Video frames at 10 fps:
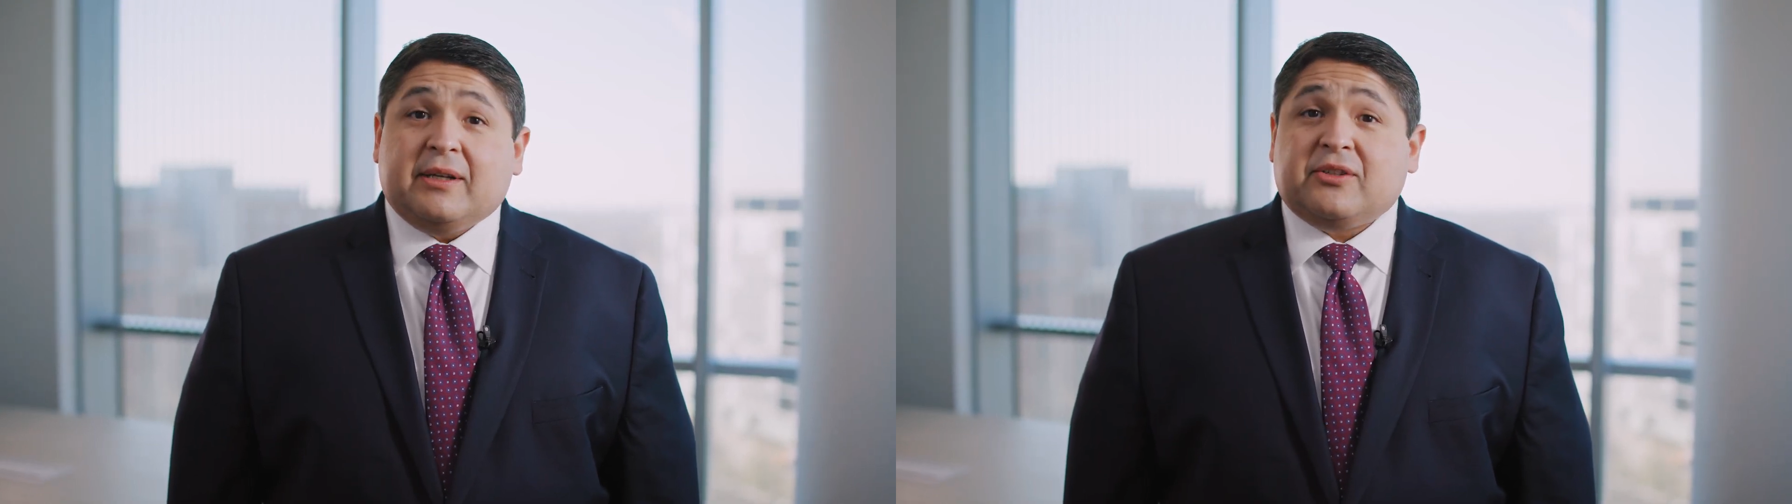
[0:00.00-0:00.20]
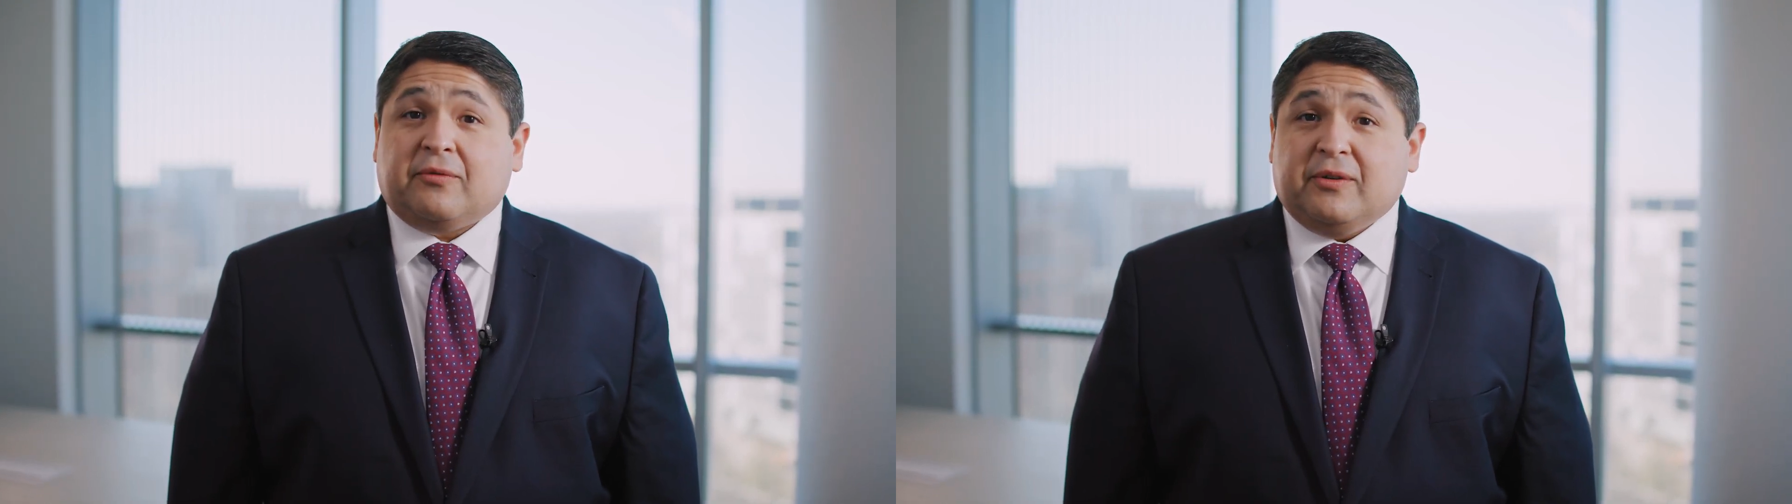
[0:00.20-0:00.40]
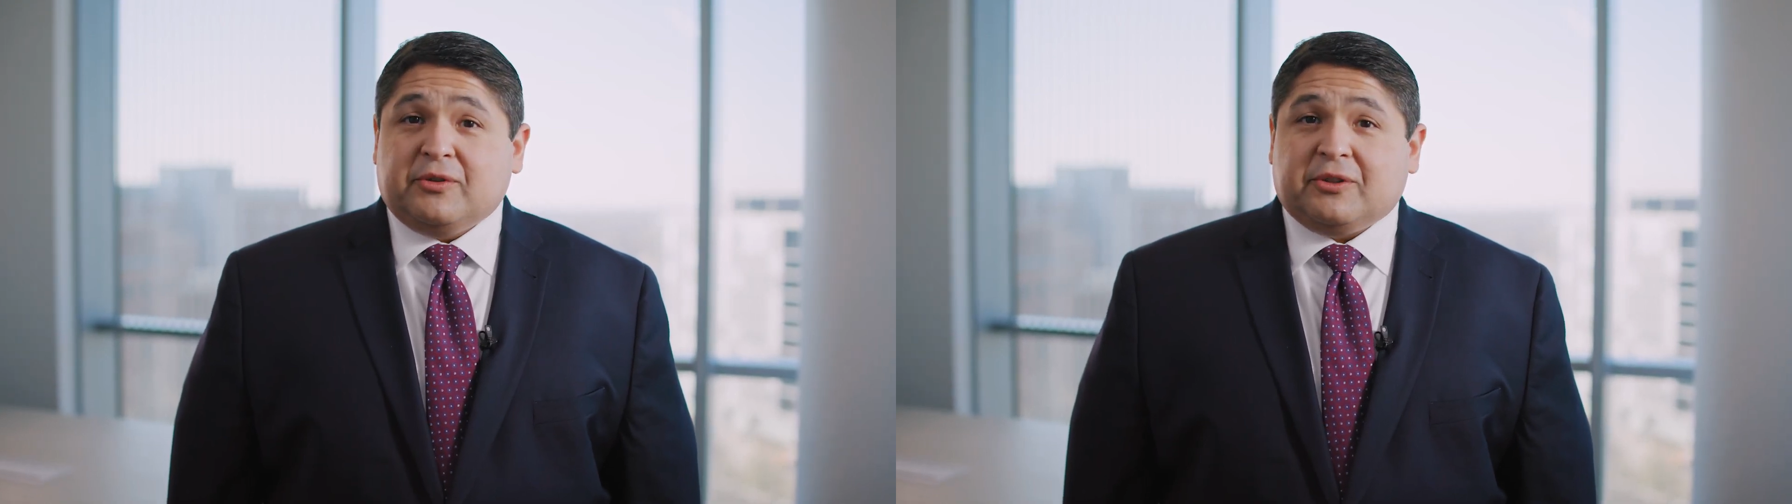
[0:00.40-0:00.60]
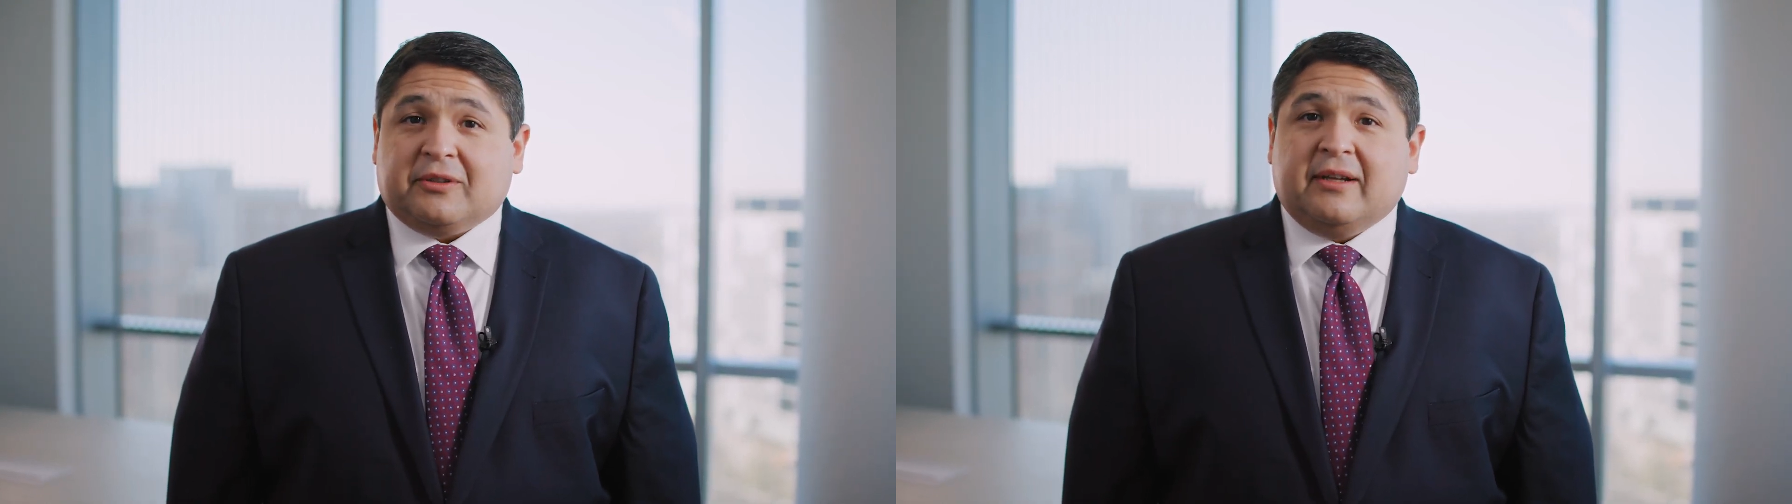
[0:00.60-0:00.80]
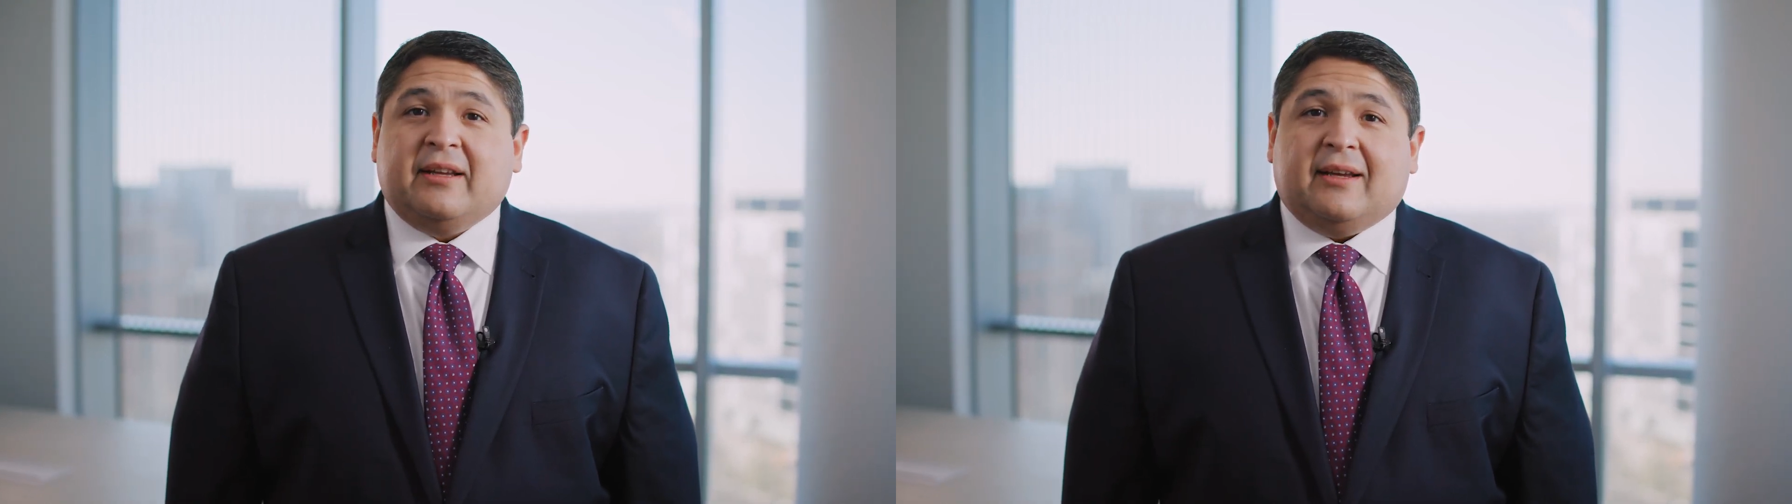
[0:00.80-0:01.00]
is our future
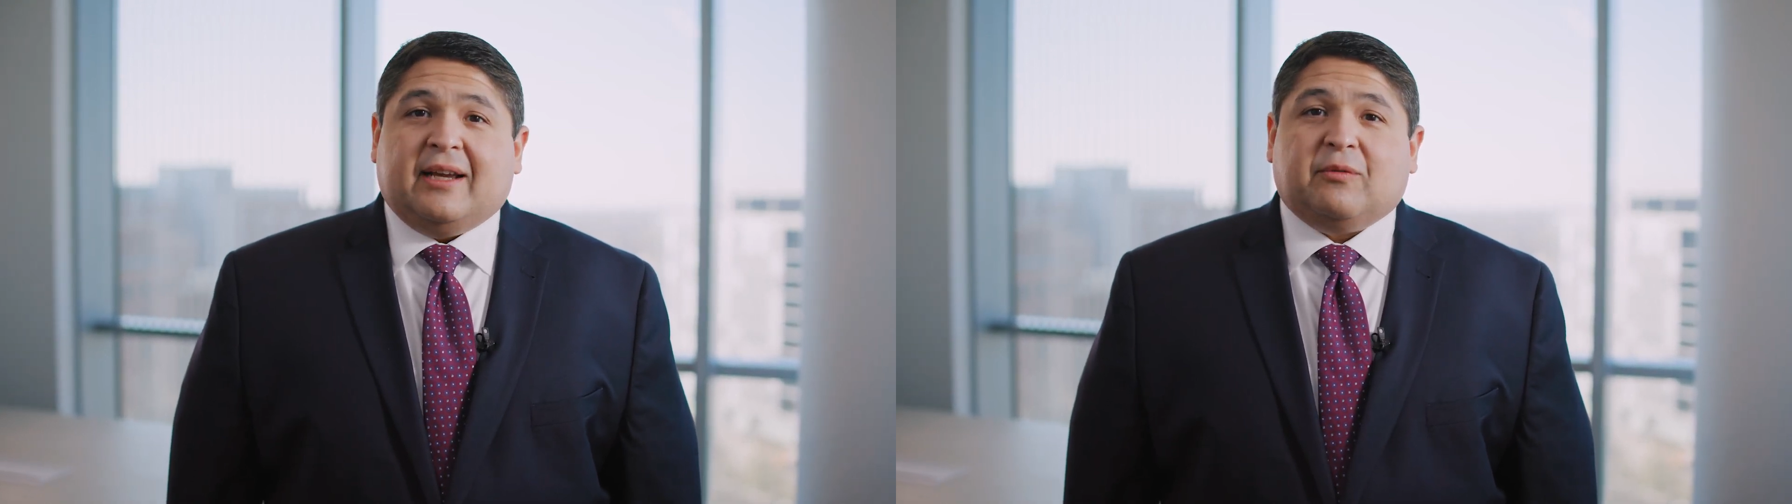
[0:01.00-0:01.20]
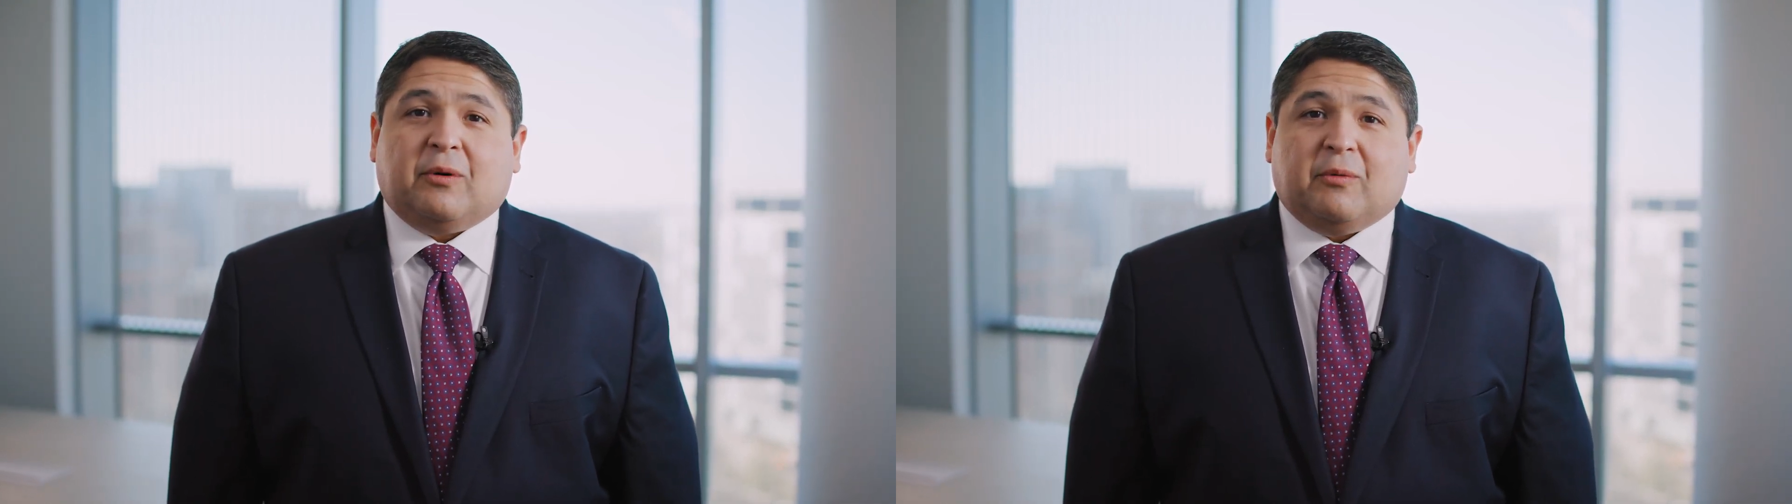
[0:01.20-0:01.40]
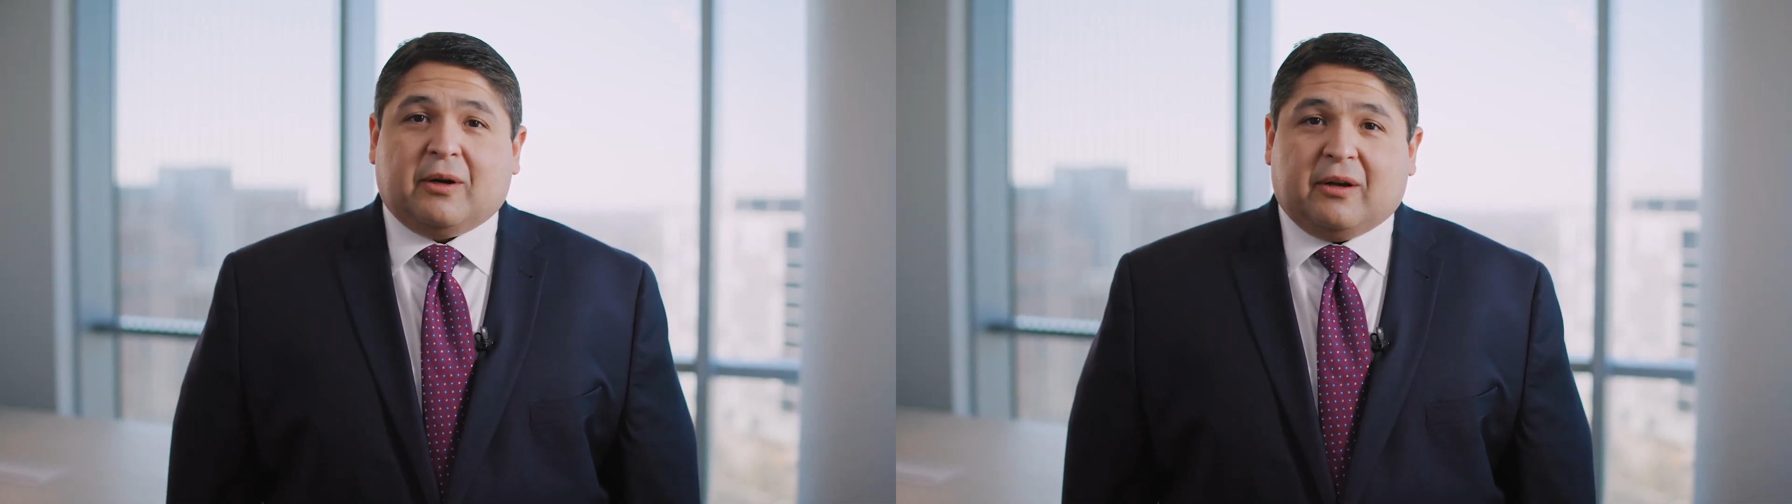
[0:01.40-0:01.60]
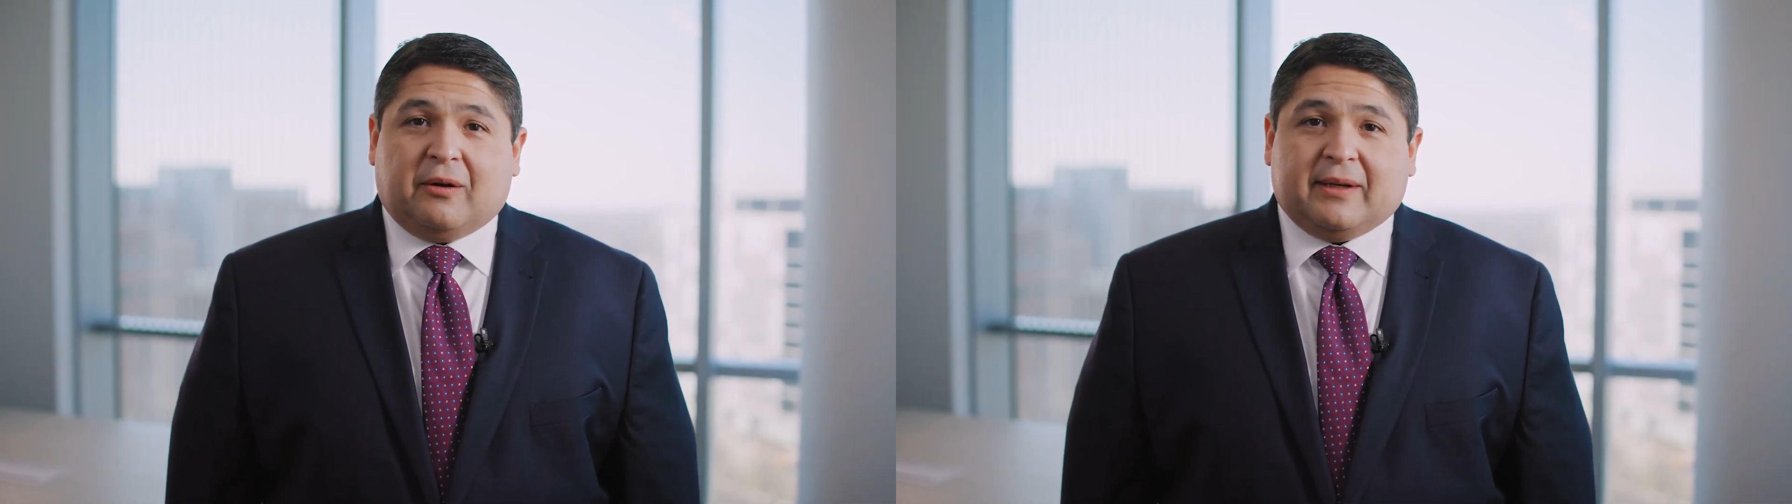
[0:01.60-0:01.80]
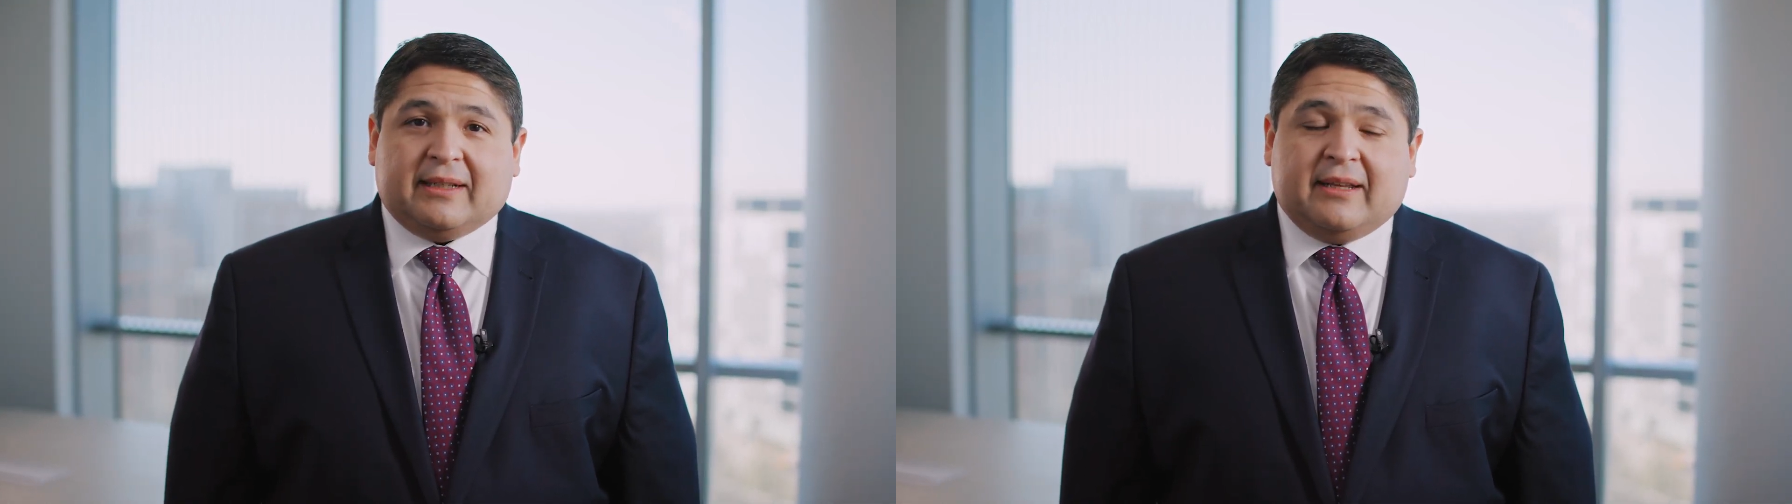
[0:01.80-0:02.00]
and where we're
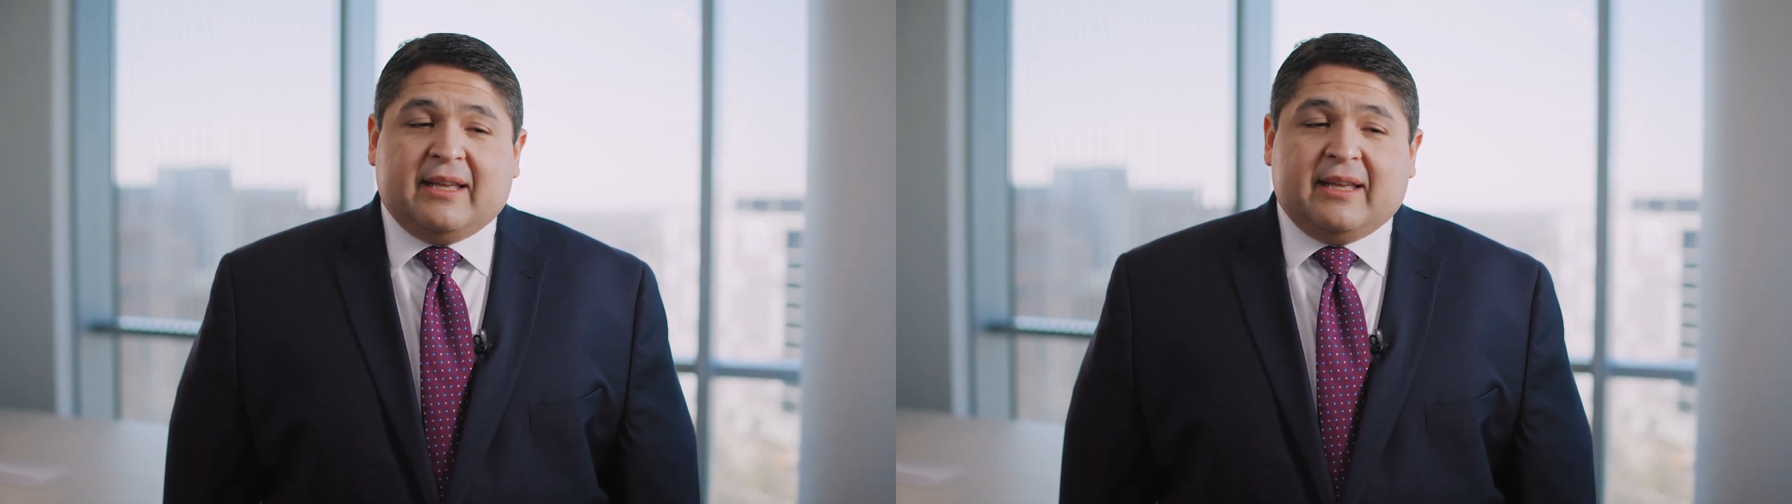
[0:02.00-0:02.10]
going.